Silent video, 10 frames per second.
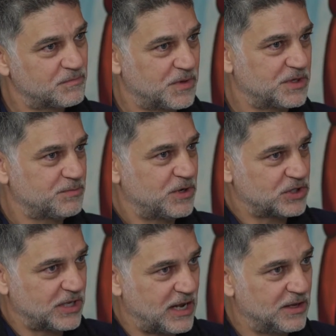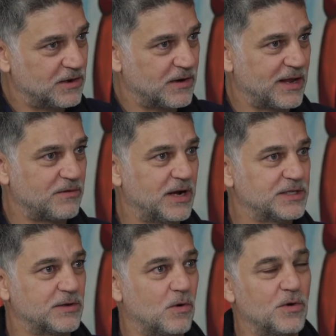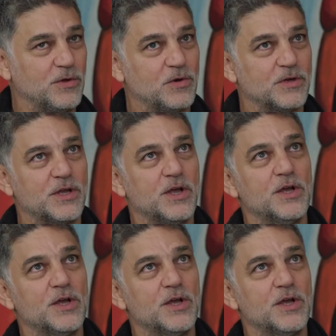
and especially elegant handwriting, or you could